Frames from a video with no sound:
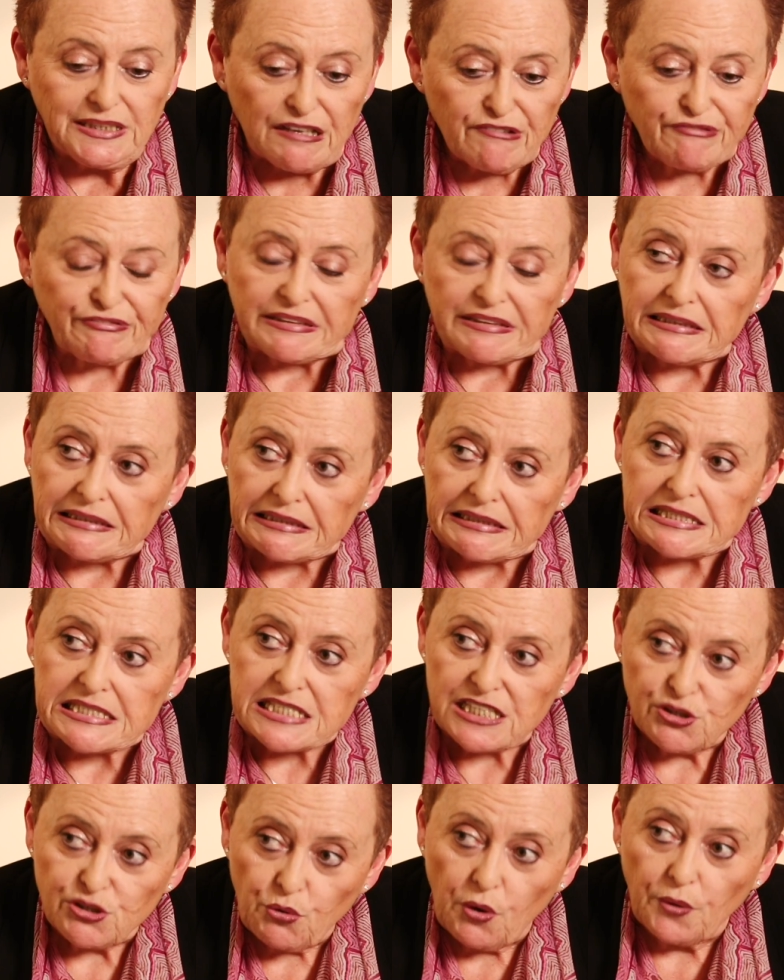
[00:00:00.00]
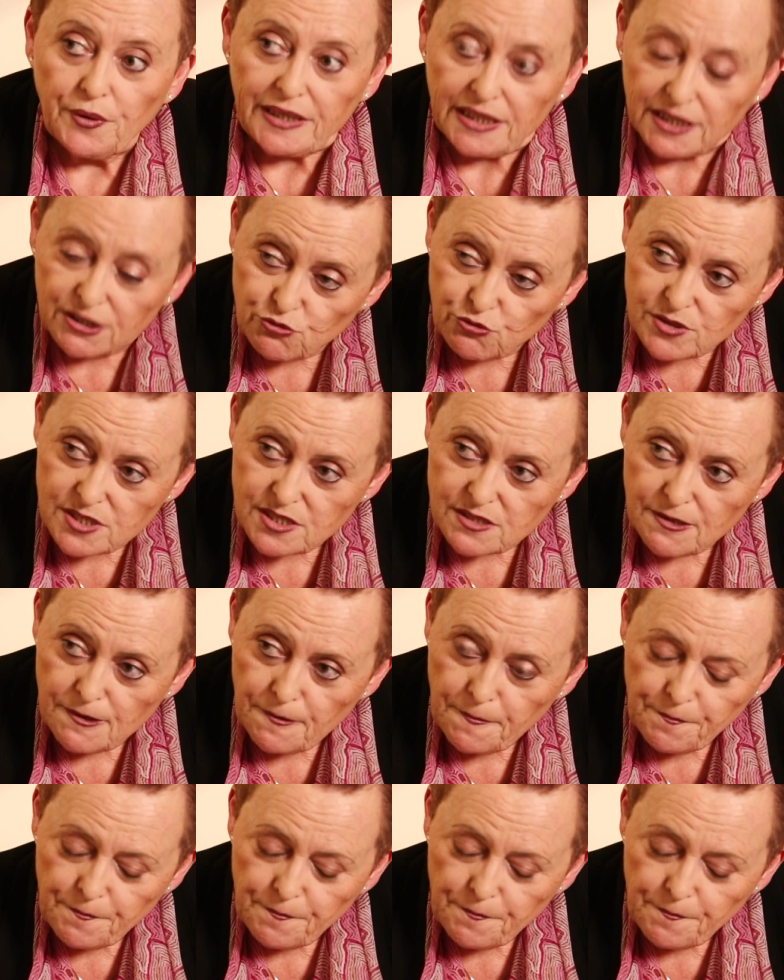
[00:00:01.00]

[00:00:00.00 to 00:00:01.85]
definitely it's a growing interest.